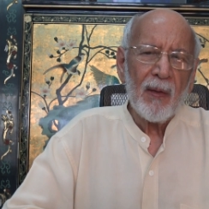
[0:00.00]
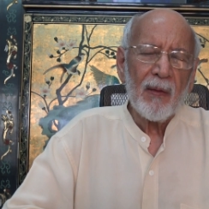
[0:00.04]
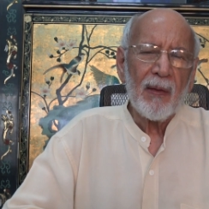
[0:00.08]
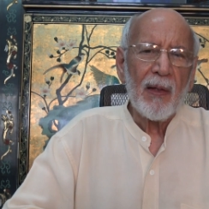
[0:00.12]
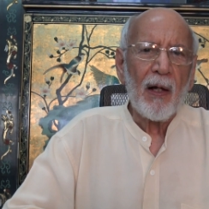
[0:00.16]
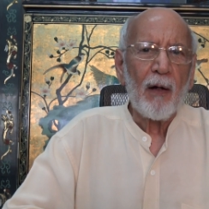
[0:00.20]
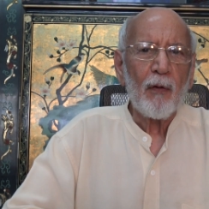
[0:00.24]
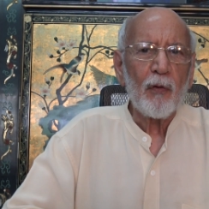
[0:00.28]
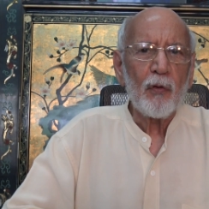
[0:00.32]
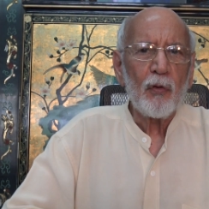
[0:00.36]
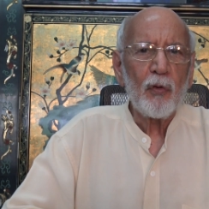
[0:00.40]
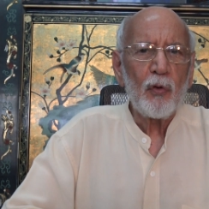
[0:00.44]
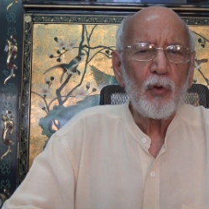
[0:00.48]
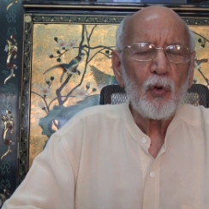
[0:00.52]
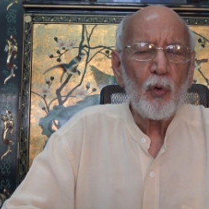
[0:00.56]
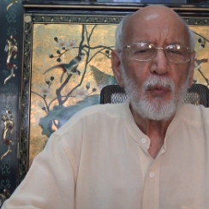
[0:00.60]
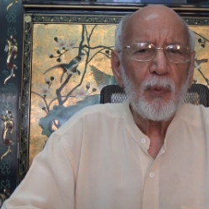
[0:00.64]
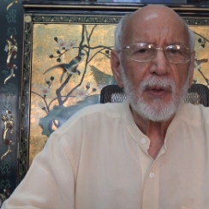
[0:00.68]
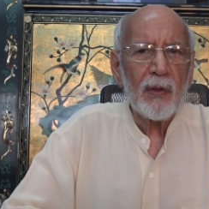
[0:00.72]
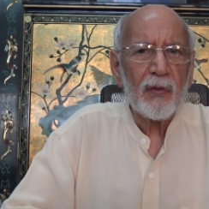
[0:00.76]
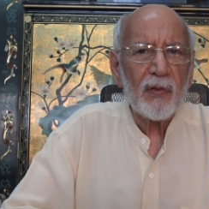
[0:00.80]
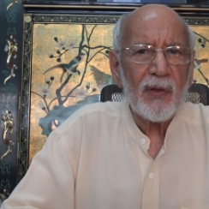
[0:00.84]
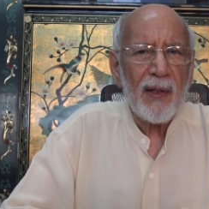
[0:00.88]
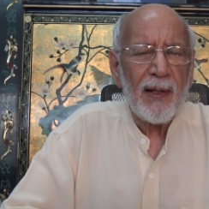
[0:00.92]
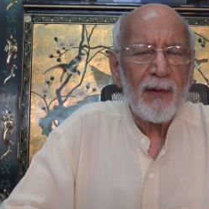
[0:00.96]
Now, you
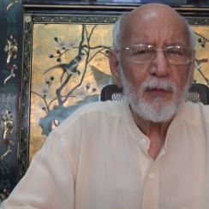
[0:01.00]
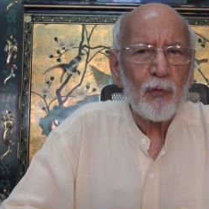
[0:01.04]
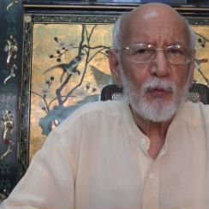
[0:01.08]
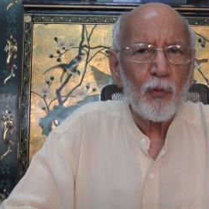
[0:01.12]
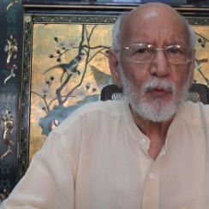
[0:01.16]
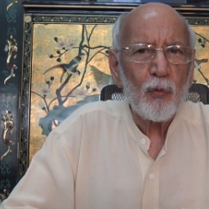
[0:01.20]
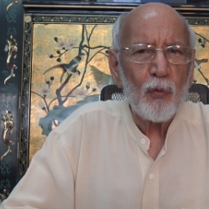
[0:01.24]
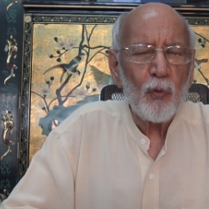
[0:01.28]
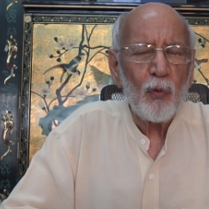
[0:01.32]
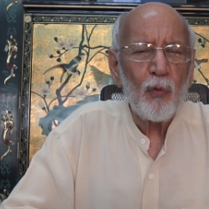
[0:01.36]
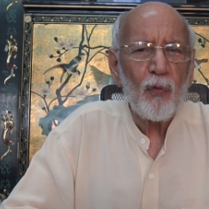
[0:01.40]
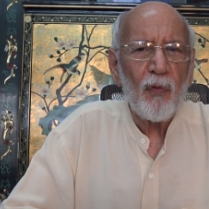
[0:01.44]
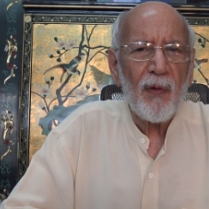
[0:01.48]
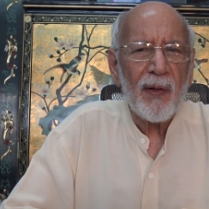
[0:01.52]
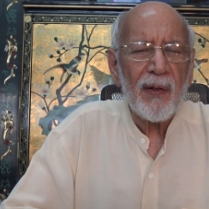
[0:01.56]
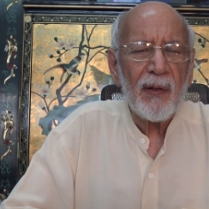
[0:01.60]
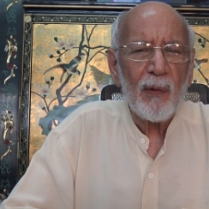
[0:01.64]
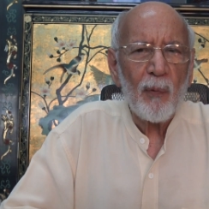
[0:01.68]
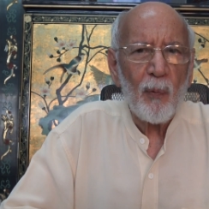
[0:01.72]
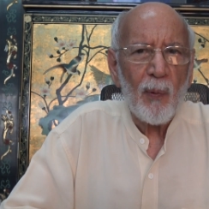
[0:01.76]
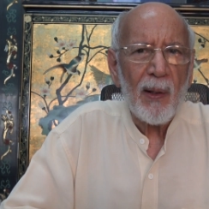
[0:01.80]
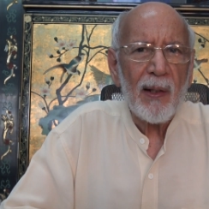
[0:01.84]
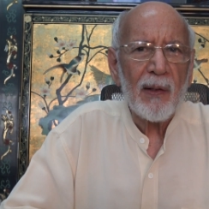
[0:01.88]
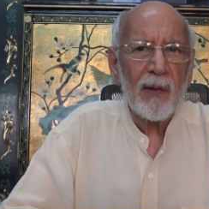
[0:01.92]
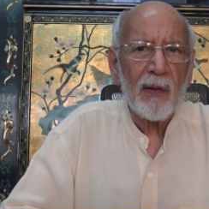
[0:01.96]
will tend to do
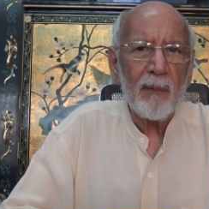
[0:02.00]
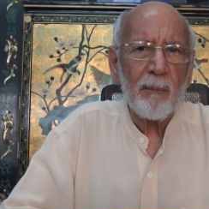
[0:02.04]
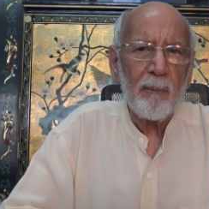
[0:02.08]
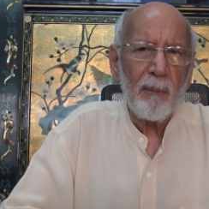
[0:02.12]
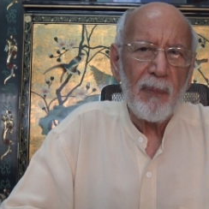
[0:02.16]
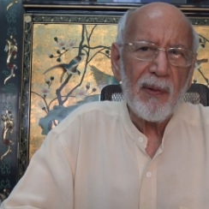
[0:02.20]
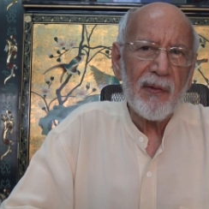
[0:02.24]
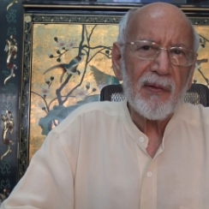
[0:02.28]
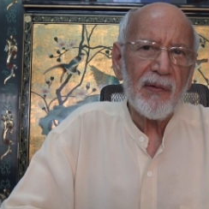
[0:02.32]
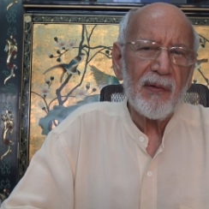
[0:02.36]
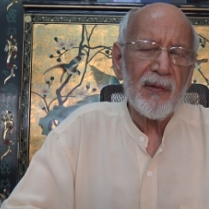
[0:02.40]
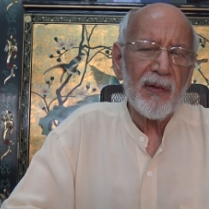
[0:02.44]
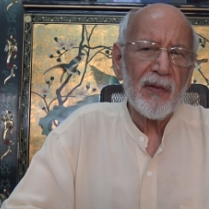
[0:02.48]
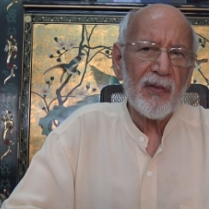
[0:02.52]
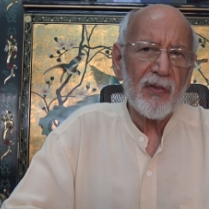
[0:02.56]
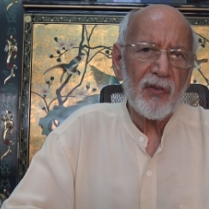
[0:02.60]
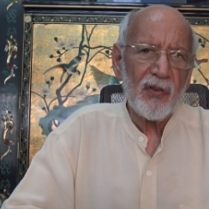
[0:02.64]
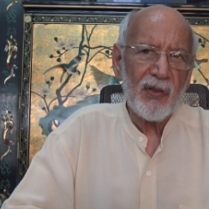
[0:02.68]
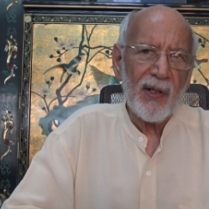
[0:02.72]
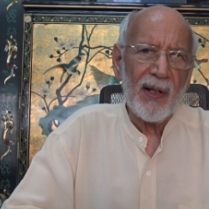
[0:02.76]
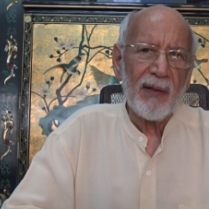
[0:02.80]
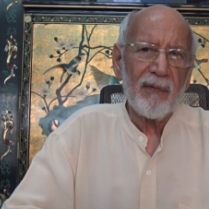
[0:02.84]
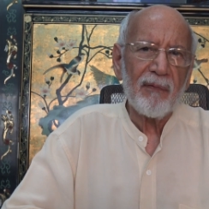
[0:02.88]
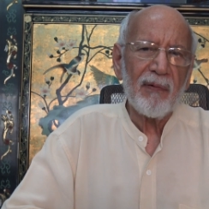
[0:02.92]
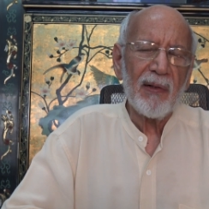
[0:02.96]
very well in business
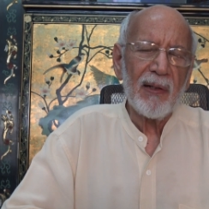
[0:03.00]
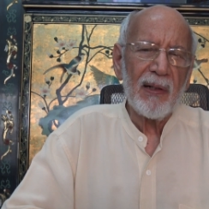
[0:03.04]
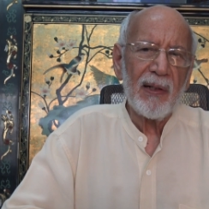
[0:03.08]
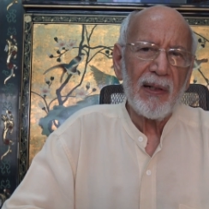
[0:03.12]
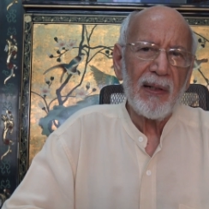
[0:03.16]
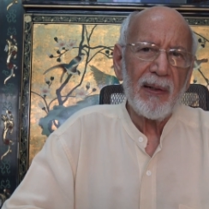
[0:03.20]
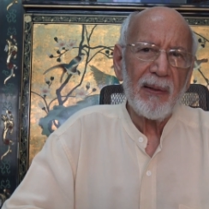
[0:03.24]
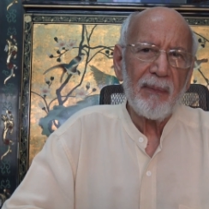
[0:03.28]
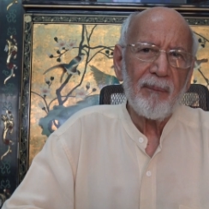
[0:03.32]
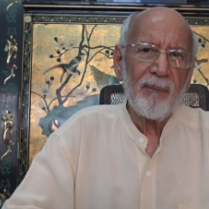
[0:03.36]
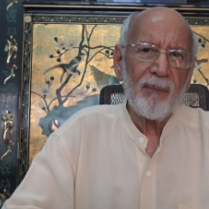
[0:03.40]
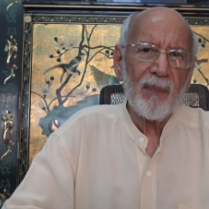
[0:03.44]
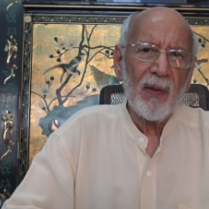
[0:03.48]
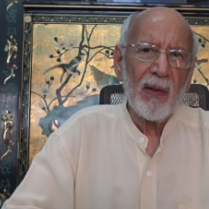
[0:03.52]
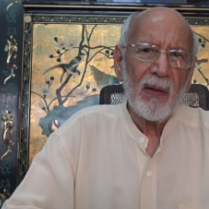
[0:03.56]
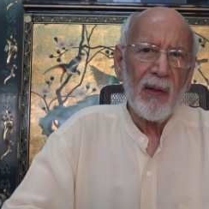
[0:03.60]
generally,